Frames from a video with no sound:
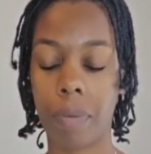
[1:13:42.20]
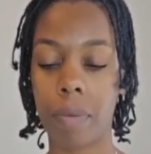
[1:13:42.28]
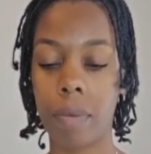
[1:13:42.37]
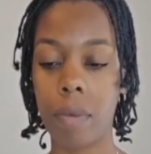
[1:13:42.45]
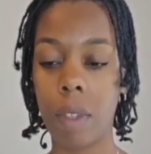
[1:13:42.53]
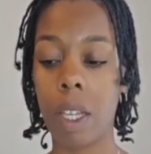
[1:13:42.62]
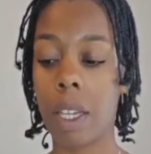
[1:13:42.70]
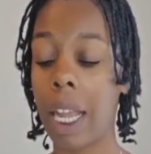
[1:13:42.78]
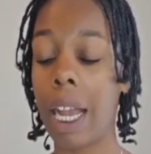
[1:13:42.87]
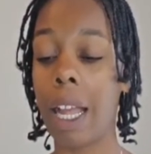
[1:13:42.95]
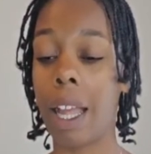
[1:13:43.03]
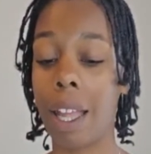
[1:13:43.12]
They
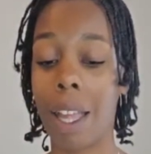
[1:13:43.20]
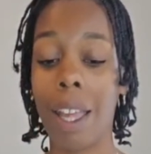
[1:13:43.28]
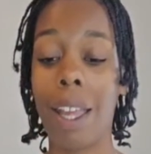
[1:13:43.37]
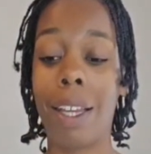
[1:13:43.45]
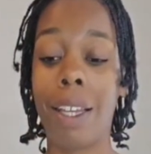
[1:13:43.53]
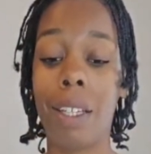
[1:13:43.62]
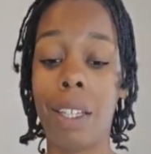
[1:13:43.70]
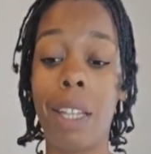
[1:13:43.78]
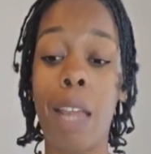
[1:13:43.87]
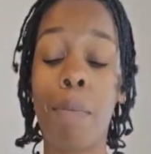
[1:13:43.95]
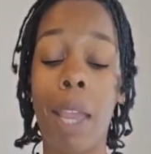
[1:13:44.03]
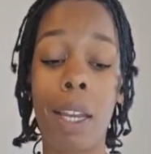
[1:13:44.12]
got look, they
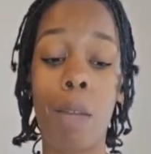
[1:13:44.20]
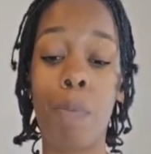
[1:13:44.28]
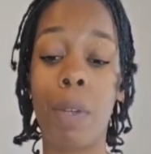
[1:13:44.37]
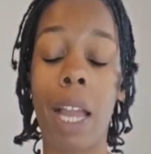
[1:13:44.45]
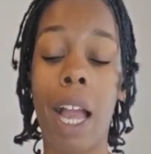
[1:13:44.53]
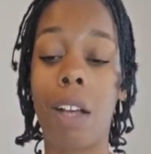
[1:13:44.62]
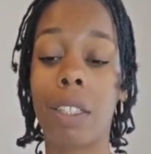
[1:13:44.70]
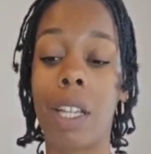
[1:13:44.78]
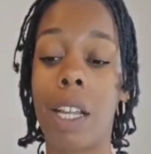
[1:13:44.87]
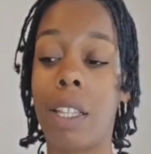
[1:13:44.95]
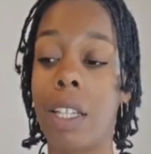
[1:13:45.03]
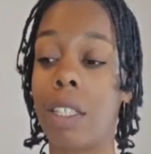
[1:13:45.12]
man up in the house like
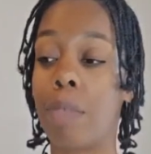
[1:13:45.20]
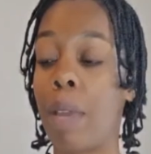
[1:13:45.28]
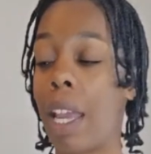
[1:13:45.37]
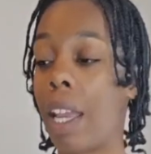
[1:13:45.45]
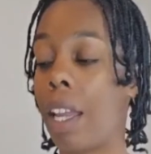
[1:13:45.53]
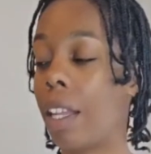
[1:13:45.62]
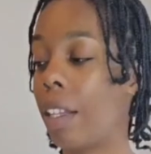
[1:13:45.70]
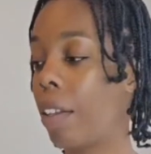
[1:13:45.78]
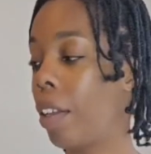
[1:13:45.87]
this, man.